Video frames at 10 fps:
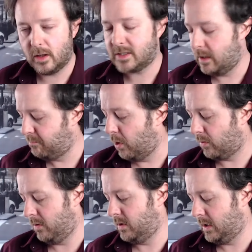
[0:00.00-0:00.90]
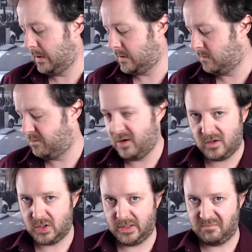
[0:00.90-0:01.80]
I say borrowed, I sort of
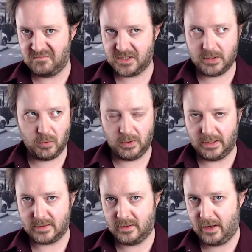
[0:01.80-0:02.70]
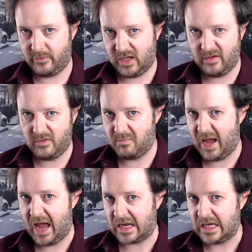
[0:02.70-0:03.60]
partially stole it and never gave it
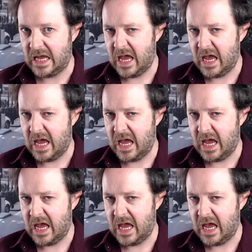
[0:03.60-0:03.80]
back.